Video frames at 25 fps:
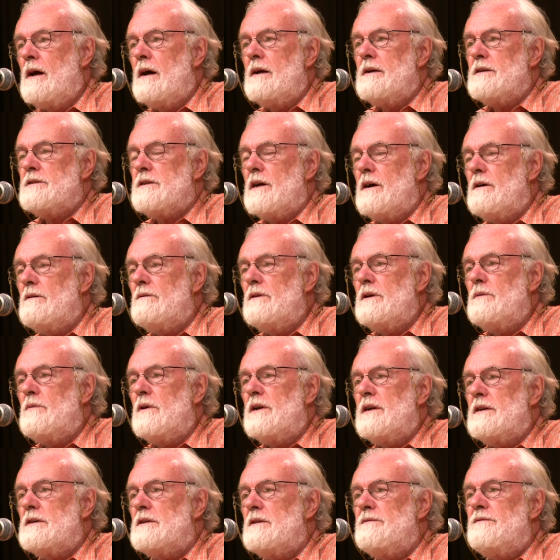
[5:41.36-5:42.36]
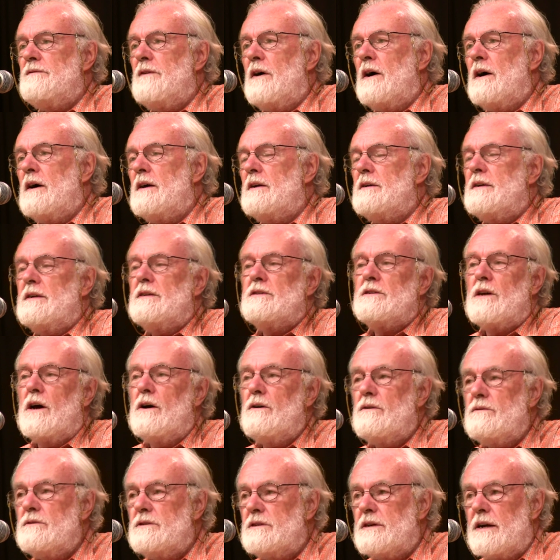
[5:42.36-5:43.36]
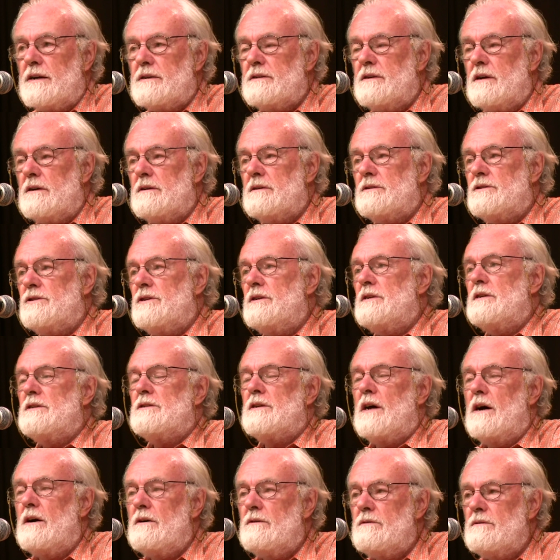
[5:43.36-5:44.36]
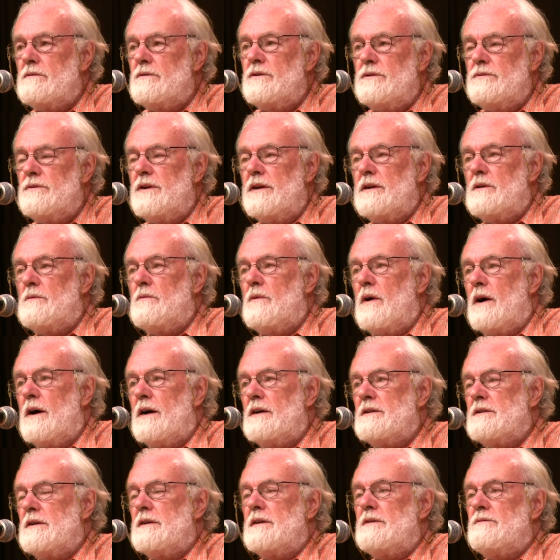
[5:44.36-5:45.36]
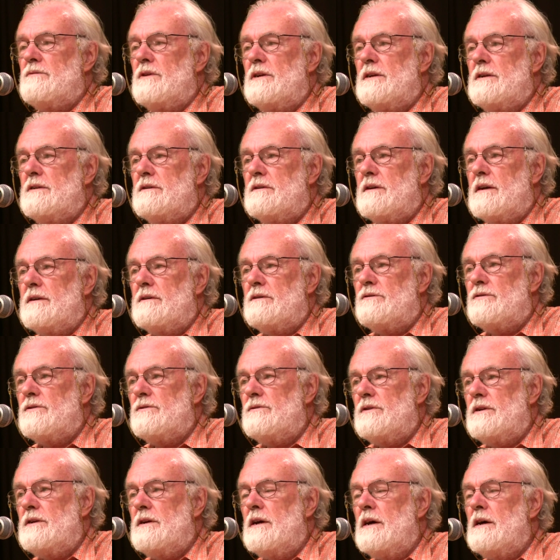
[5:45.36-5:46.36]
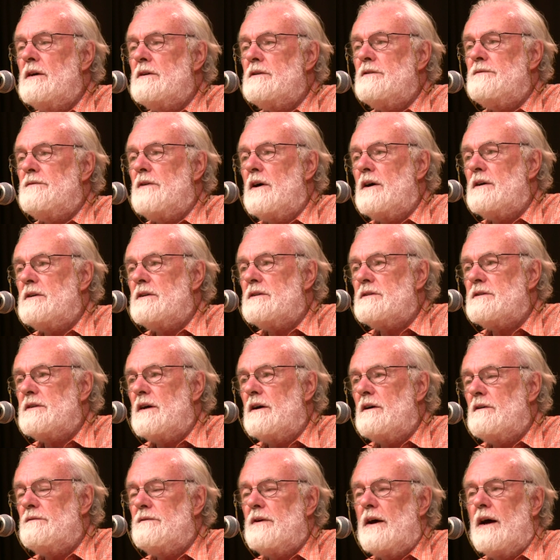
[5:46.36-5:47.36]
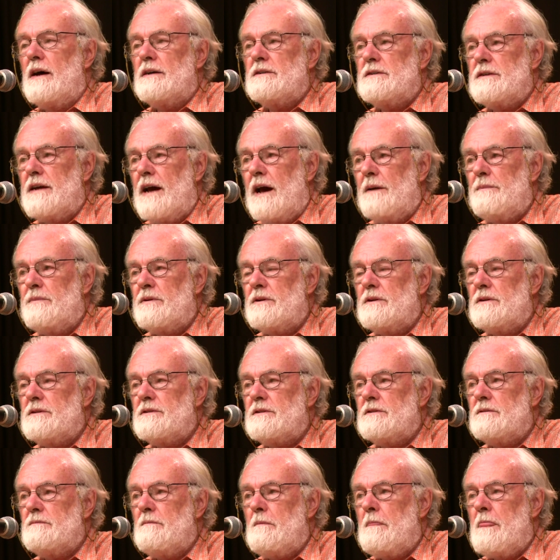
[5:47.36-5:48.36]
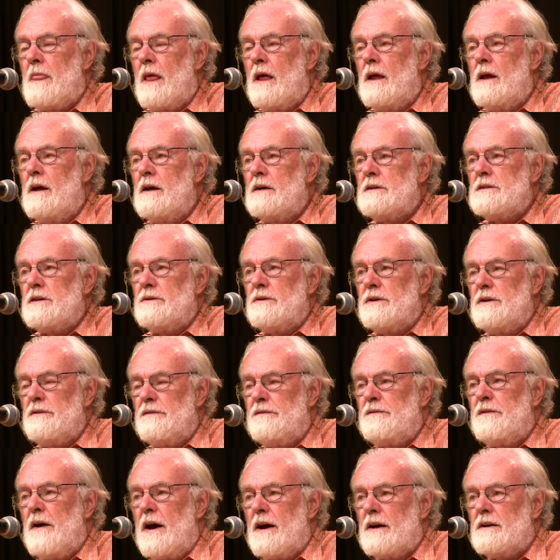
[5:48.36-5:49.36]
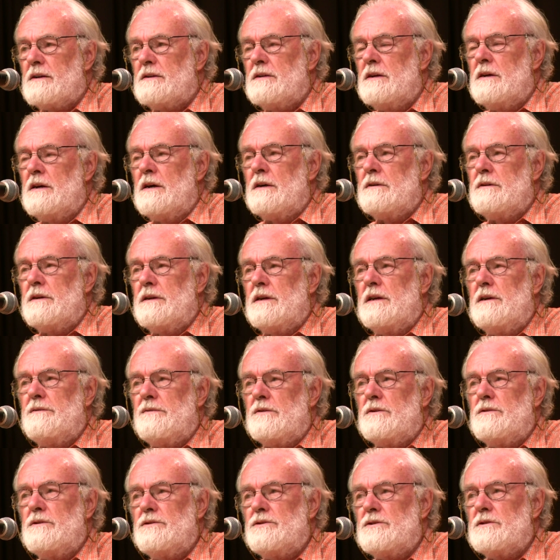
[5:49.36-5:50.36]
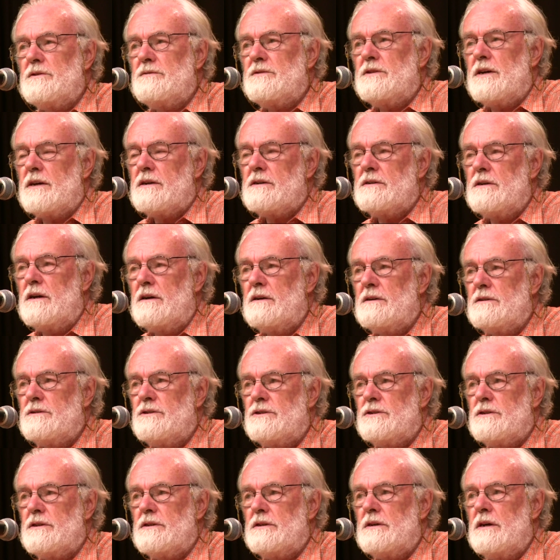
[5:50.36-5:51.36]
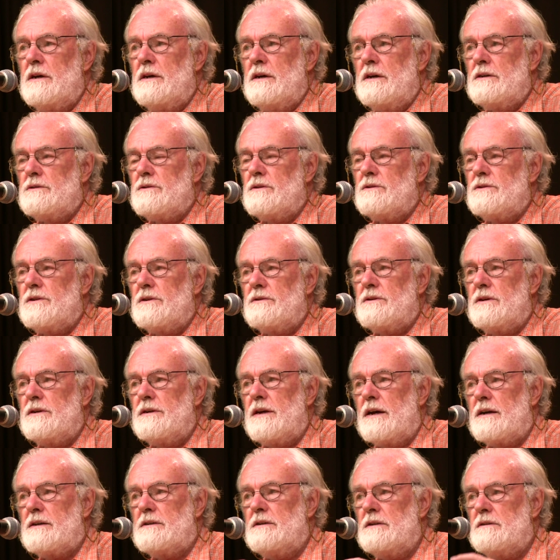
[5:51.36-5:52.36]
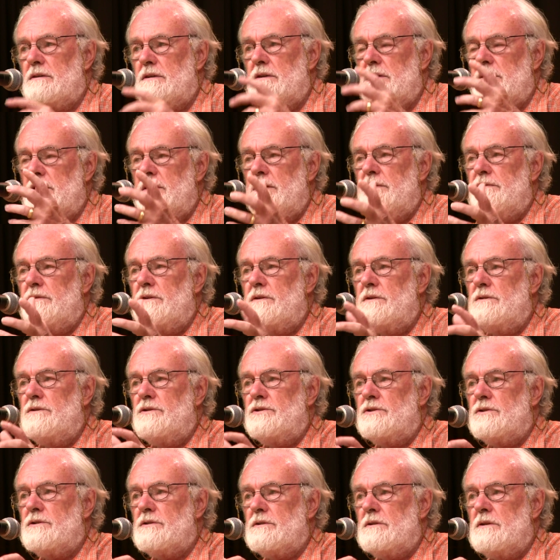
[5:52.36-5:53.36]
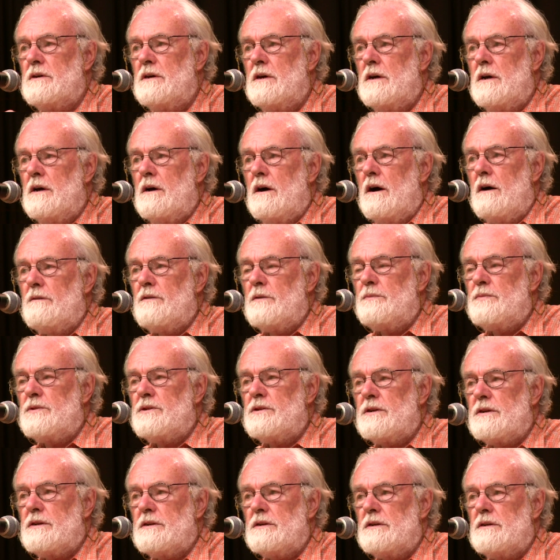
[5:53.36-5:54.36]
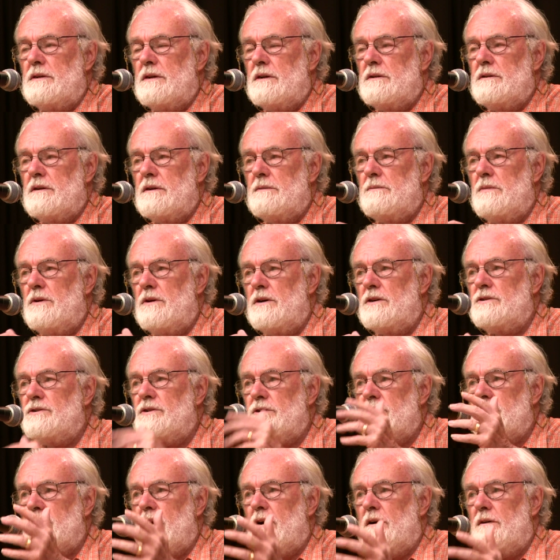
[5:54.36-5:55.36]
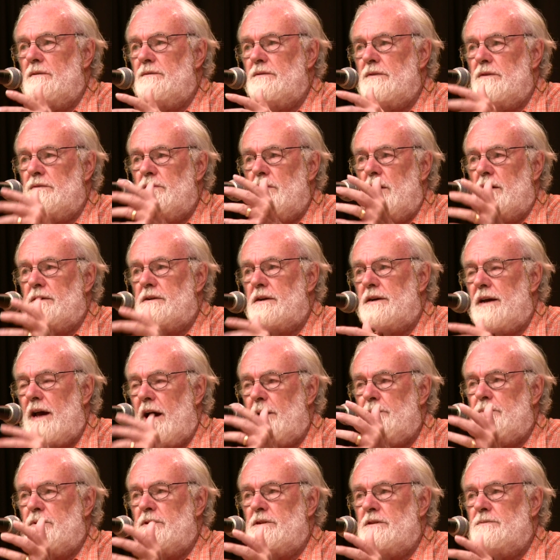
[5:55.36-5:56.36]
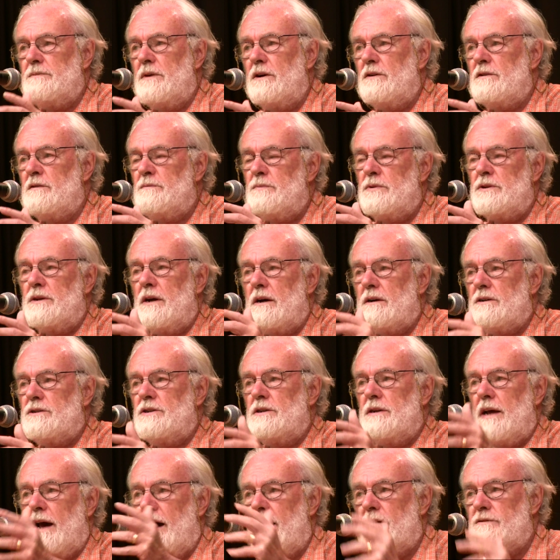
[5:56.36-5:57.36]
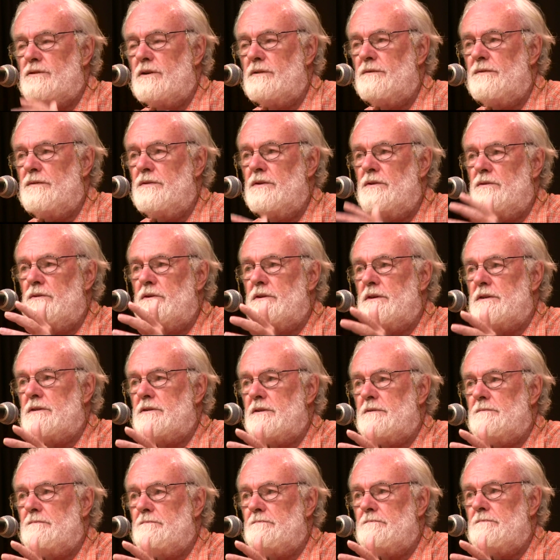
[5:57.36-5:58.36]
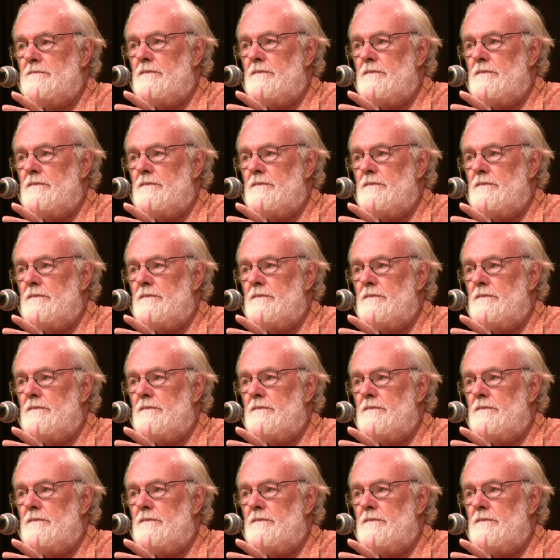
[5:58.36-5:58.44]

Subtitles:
And it's only when it defined its own technology in its own unique ways that it really truly defined itself as capitalism. So in effect, the evolution of technology is also connected to the evolution of a particular and the emergence of, if you like, a capitalist mode of production out of feudalism.